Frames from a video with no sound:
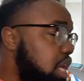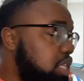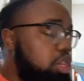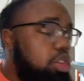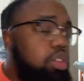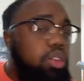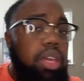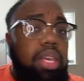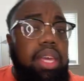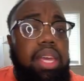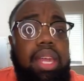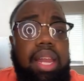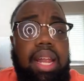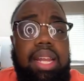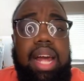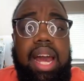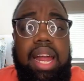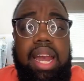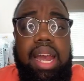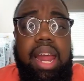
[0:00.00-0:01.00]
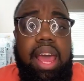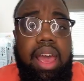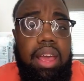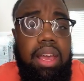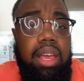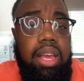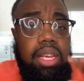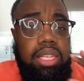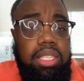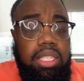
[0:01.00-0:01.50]
So you can get a lot of
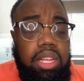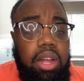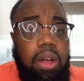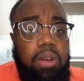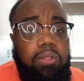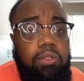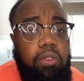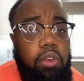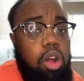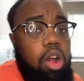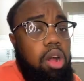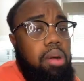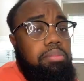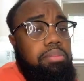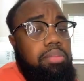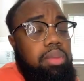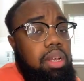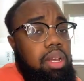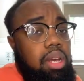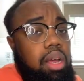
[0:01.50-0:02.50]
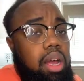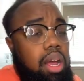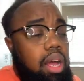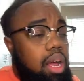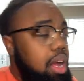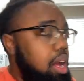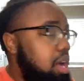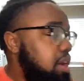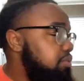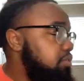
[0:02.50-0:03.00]
that stuff from
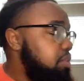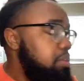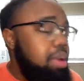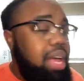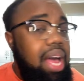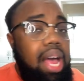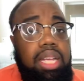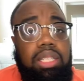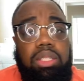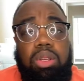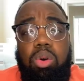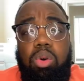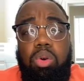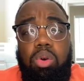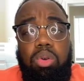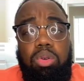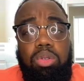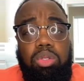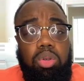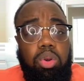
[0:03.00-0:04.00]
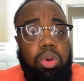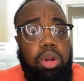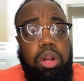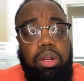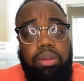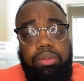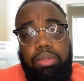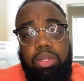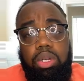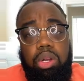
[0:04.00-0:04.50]
Costco's
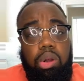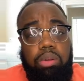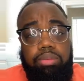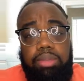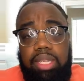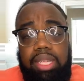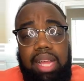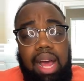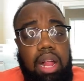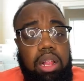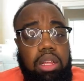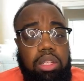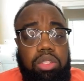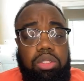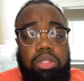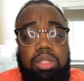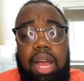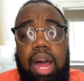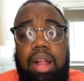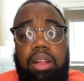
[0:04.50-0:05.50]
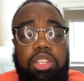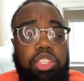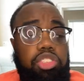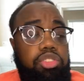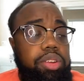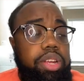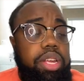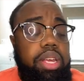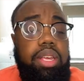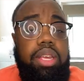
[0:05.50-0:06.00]
or the Dollar
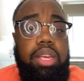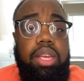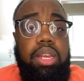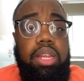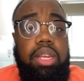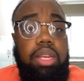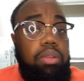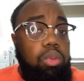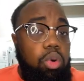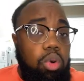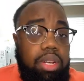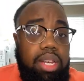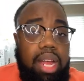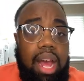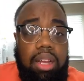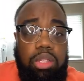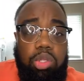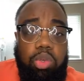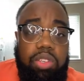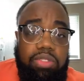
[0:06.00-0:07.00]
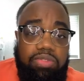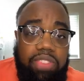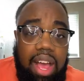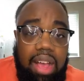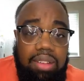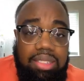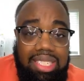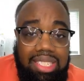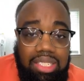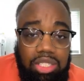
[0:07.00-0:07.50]
Tree, any or
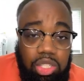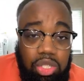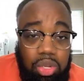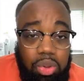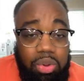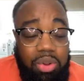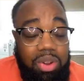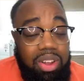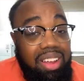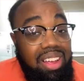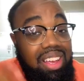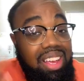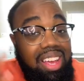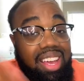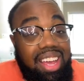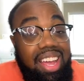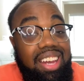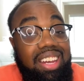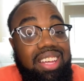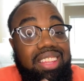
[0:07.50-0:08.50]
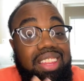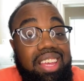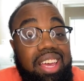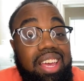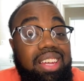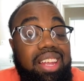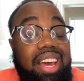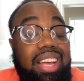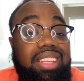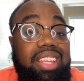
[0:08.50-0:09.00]
$1.25 store,
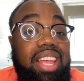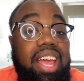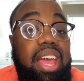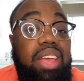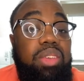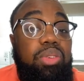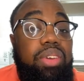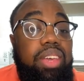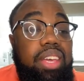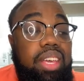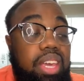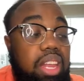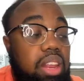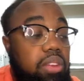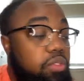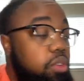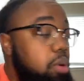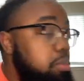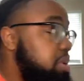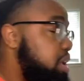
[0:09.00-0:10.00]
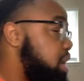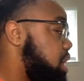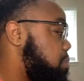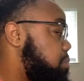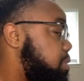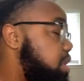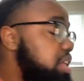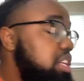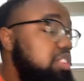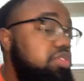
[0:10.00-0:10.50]
anything like that. You can get it from there.
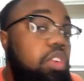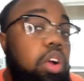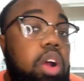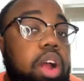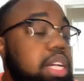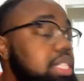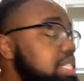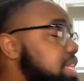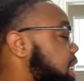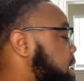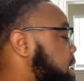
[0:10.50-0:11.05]
But as far as